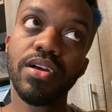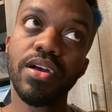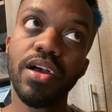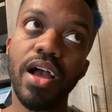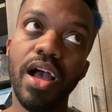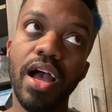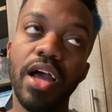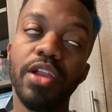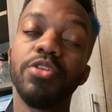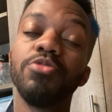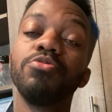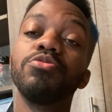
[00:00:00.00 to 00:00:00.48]

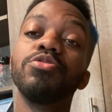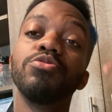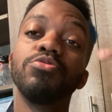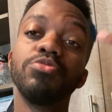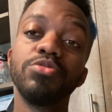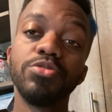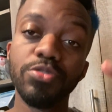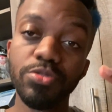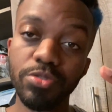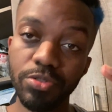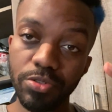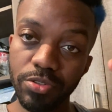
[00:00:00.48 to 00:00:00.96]
I do
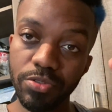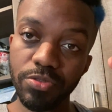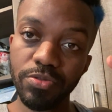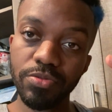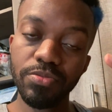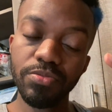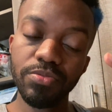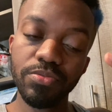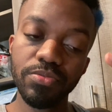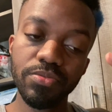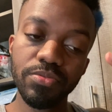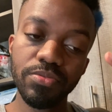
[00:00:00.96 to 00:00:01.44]
YouTube.
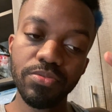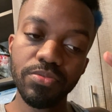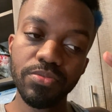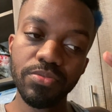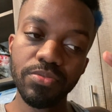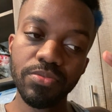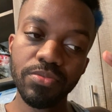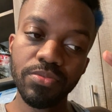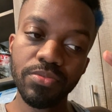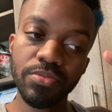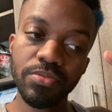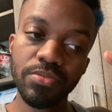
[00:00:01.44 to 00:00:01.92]

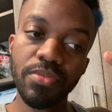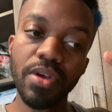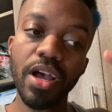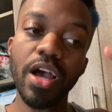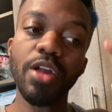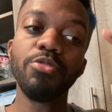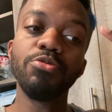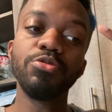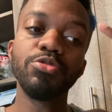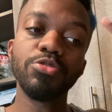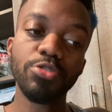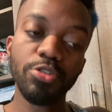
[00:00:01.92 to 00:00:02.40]
I
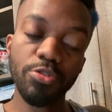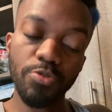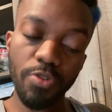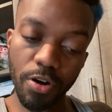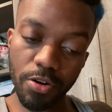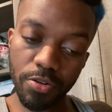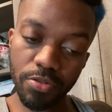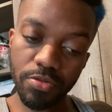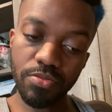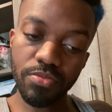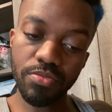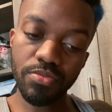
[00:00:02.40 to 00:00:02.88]
do
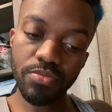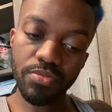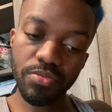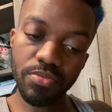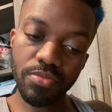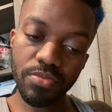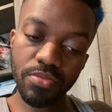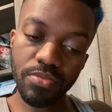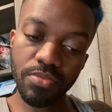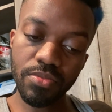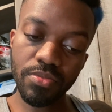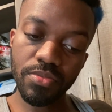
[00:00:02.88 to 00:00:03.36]
Turo.
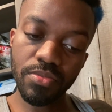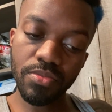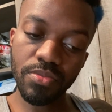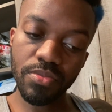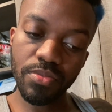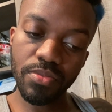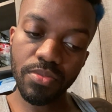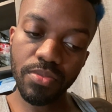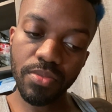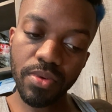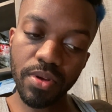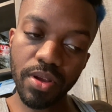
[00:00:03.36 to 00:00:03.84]

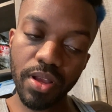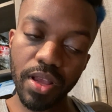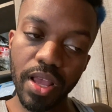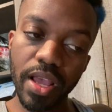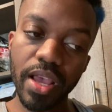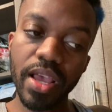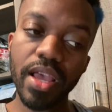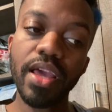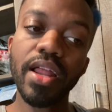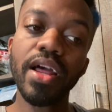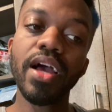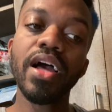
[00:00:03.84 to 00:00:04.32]

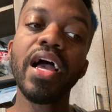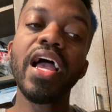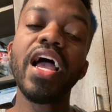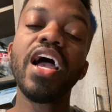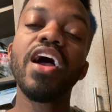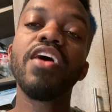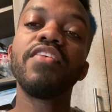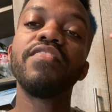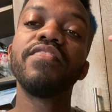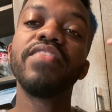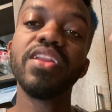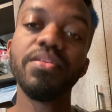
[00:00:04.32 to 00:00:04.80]
And I
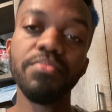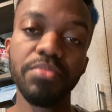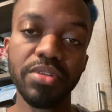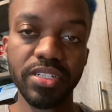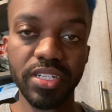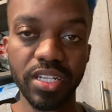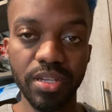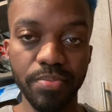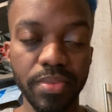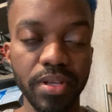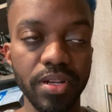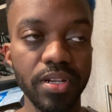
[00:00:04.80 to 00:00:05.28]
have vending
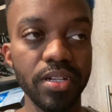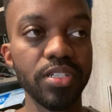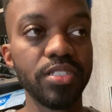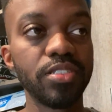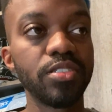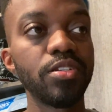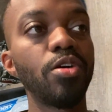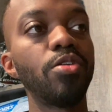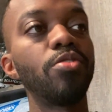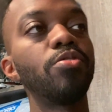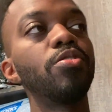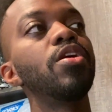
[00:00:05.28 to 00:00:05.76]
machine business.
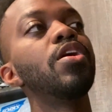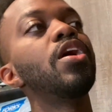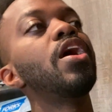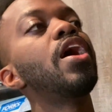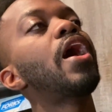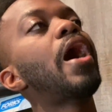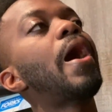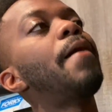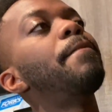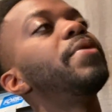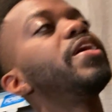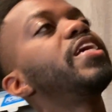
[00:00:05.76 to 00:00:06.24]
So
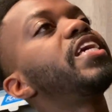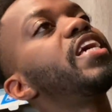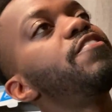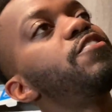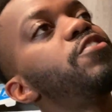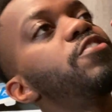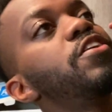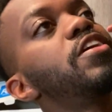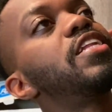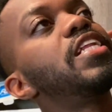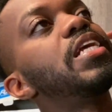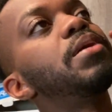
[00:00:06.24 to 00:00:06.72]
I'm going to give
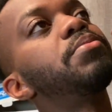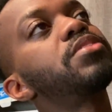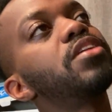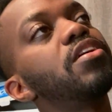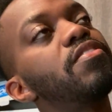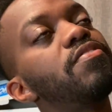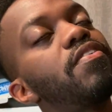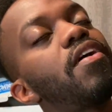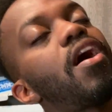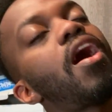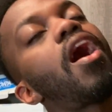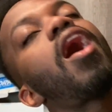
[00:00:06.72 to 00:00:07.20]
you a glimpse of
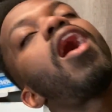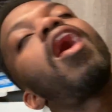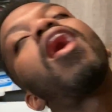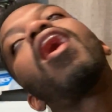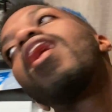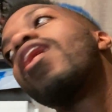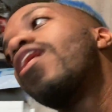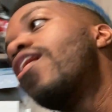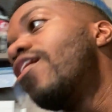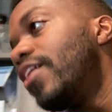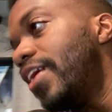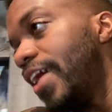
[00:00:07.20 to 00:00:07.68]

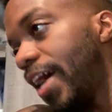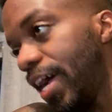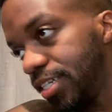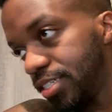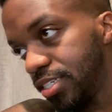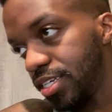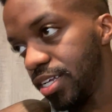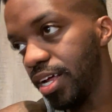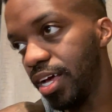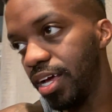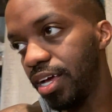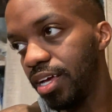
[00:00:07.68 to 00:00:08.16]
all that
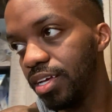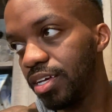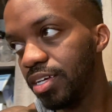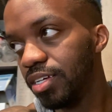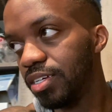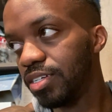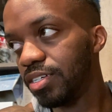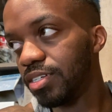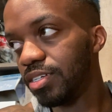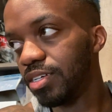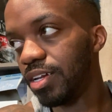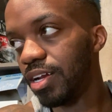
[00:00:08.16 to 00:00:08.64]
today.
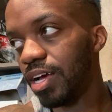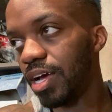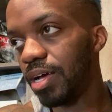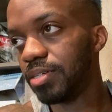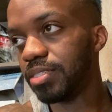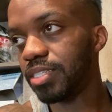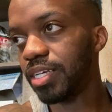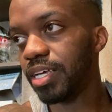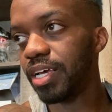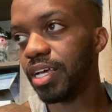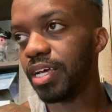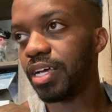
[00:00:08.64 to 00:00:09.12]
You know what I'm
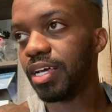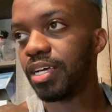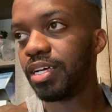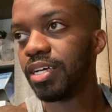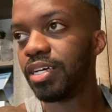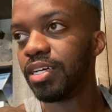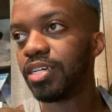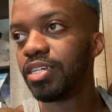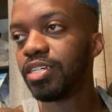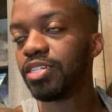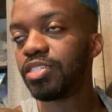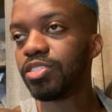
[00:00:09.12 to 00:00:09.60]
saying?
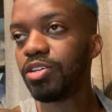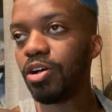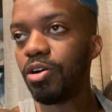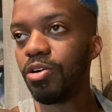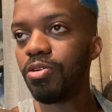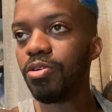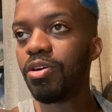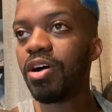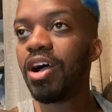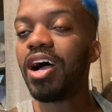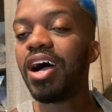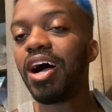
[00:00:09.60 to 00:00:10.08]

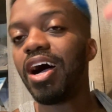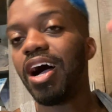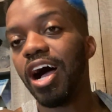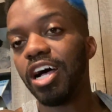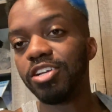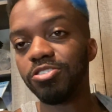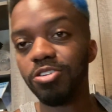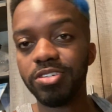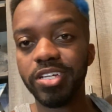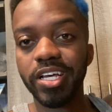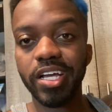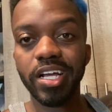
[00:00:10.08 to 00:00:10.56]
So I
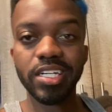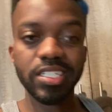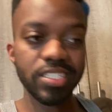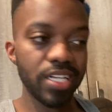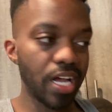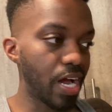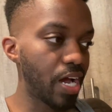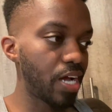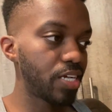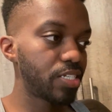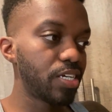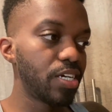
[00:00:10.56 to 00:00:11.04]
also take
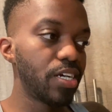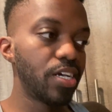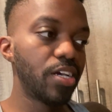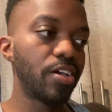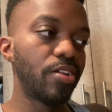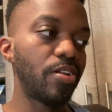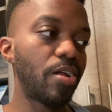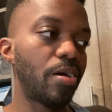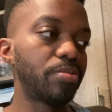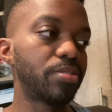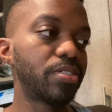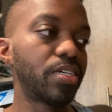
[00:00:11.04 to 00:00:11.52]
shots, you
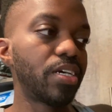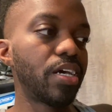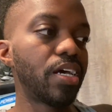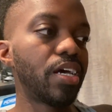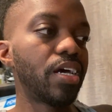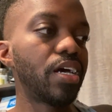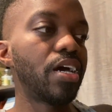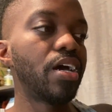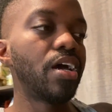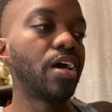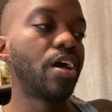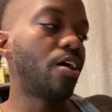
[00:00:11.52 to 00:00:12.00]
know what I'm
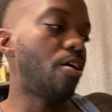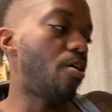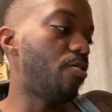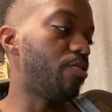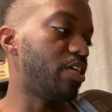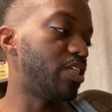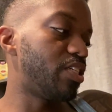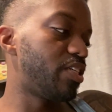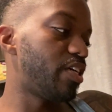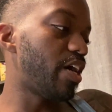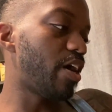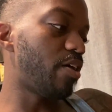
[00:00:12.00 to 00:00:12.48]
saying, on
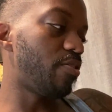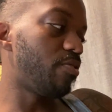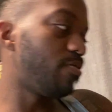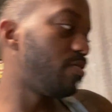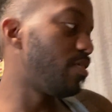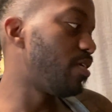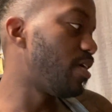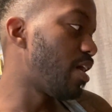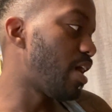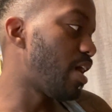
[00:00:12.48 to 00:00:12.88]
this channel.